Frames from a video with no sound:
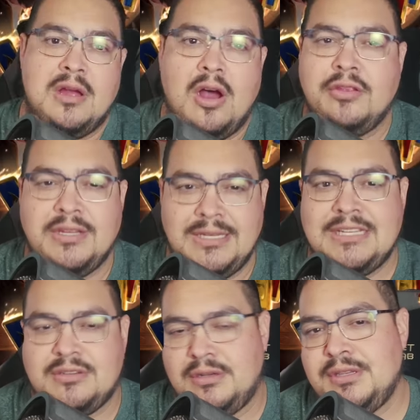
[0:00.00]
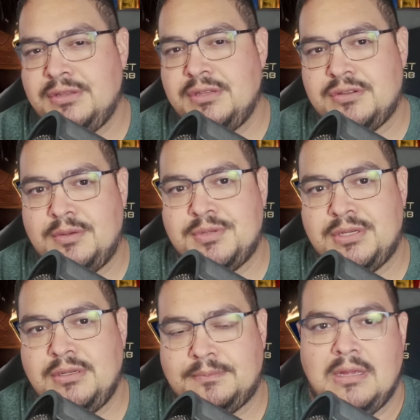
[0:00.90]
All the links are in the
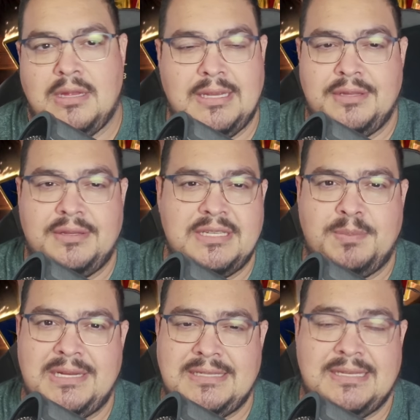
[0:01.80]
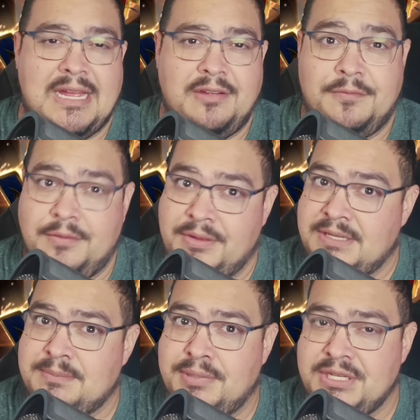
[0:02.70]
description. Again, this playstyle for
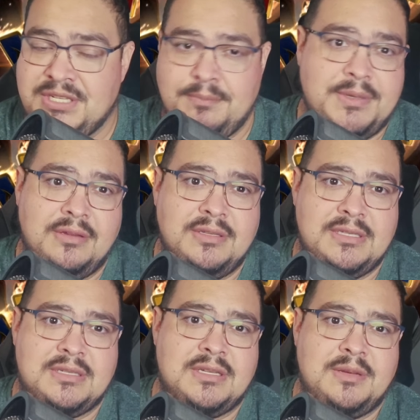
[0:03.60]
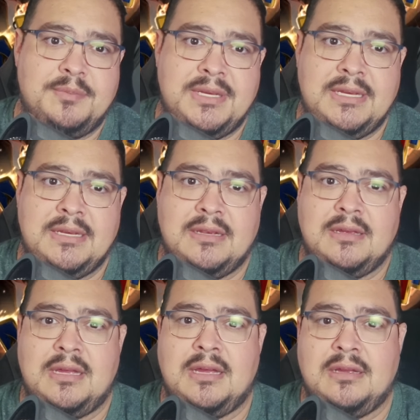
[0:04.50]
this budget build is going to be,
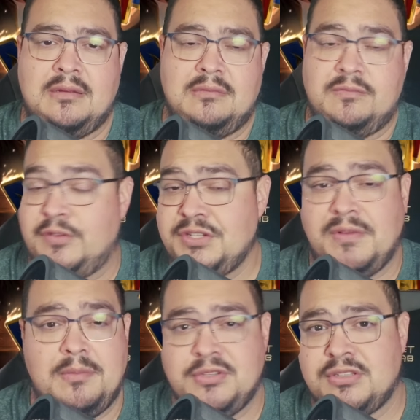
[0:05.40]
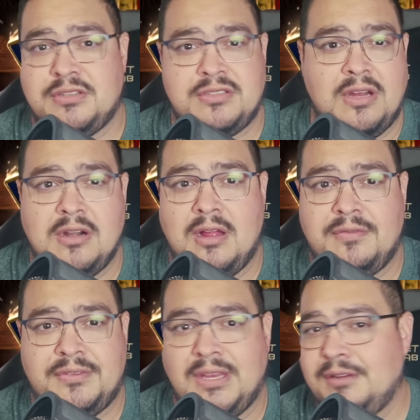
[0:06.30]
first of all, I'm just going to start off
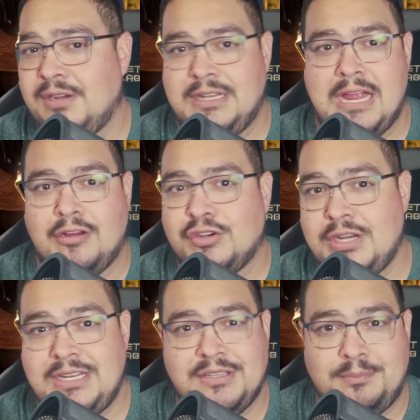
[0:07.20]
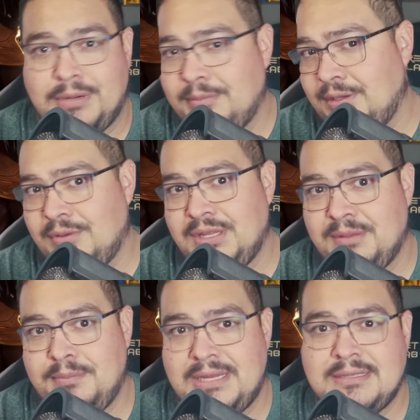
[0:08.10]
saying right now, green is probably one of the
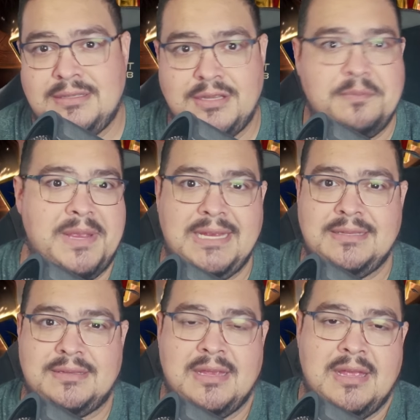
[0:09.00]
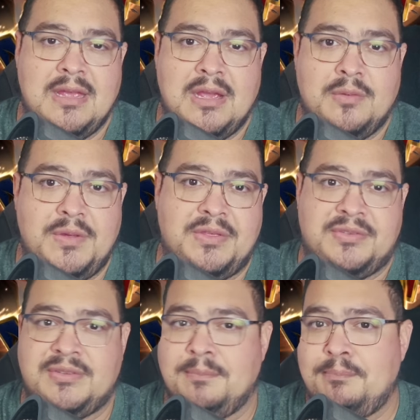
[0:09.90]
best domains with
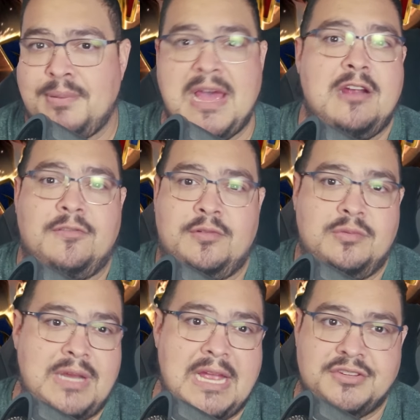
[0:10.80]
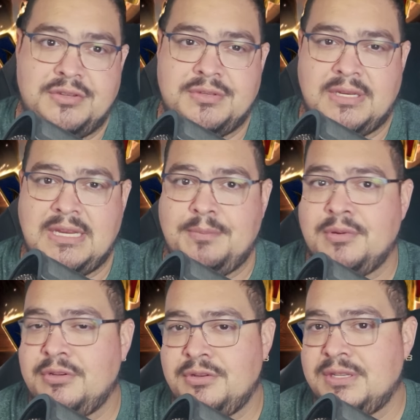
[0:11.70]
some powerful reactions that keep
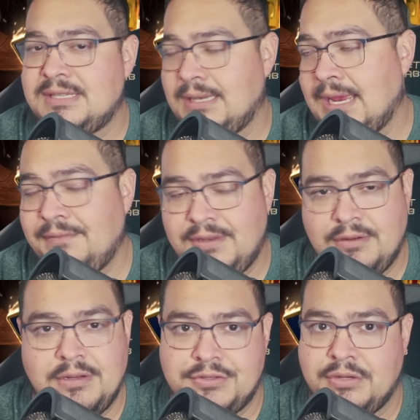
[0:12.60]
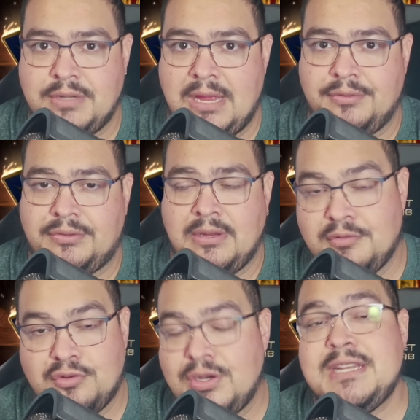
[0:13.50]
your units alive during showdowns.
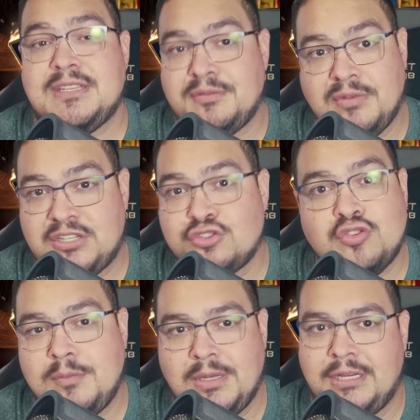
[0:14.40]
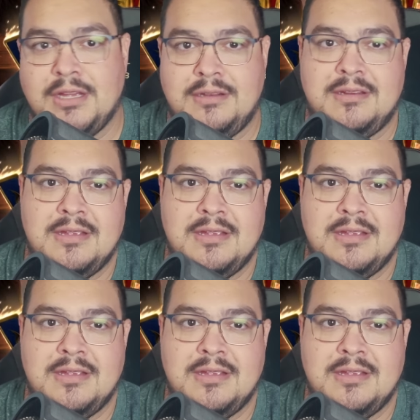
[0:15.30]
Green is extremely good.